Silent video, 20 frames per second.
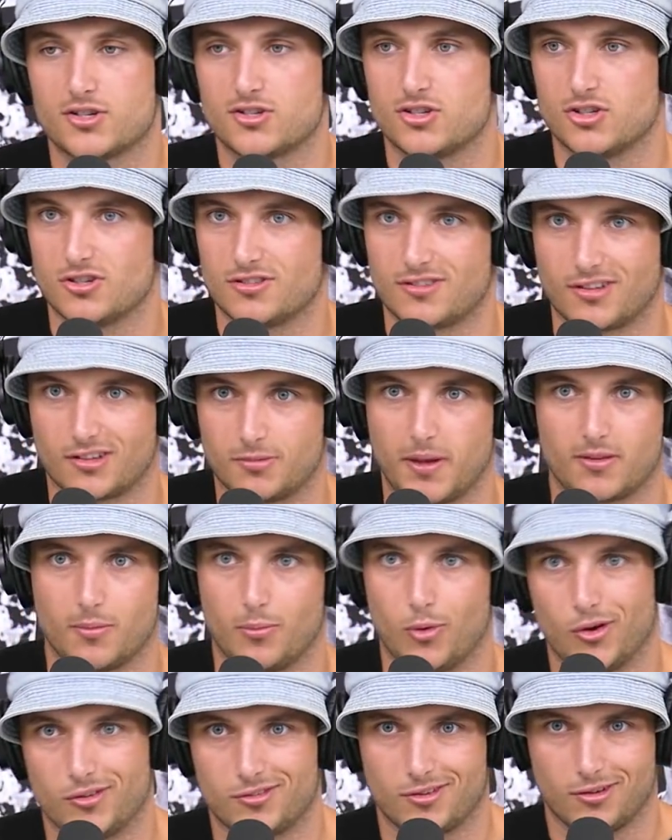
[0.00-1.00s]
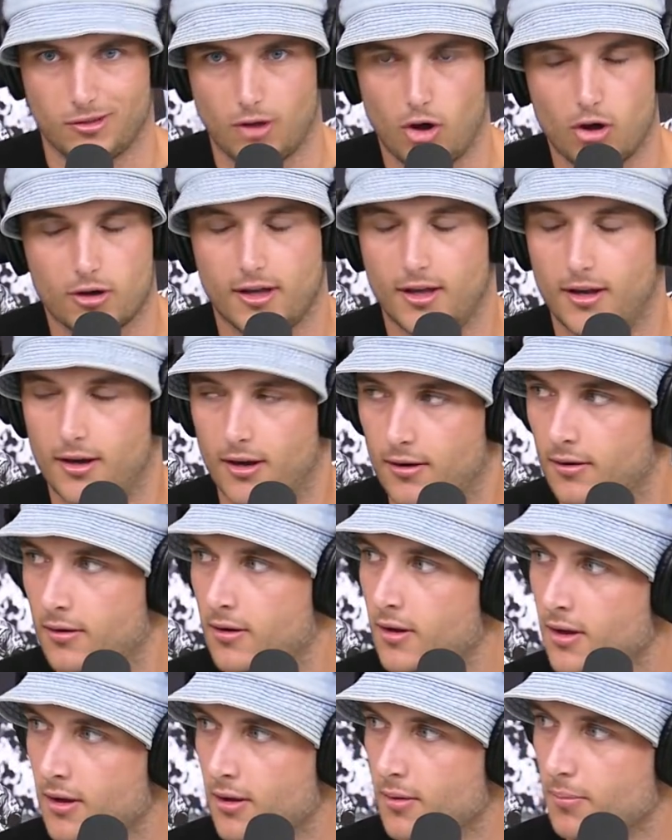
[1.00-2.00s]
to just expect the boys to lock in and
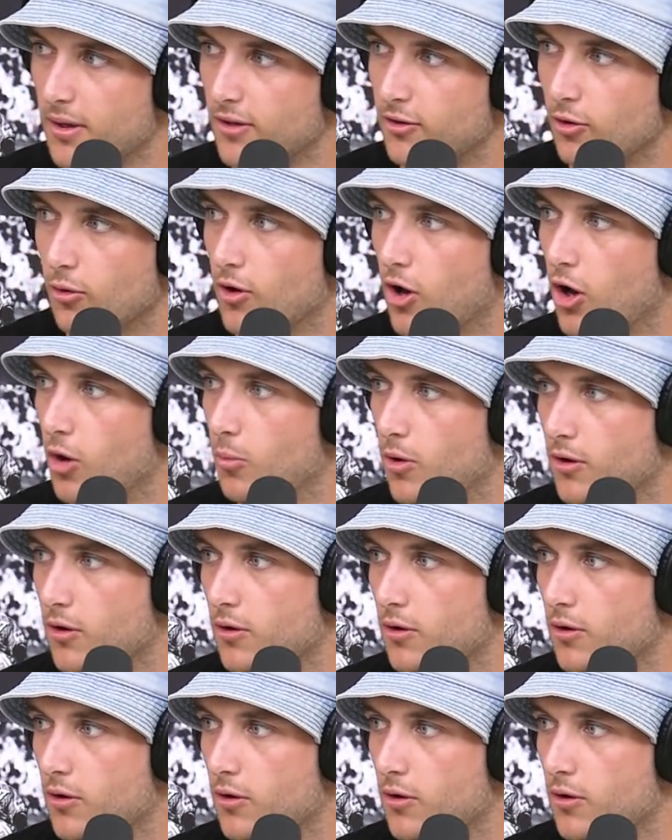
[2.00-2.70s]
be doing homework?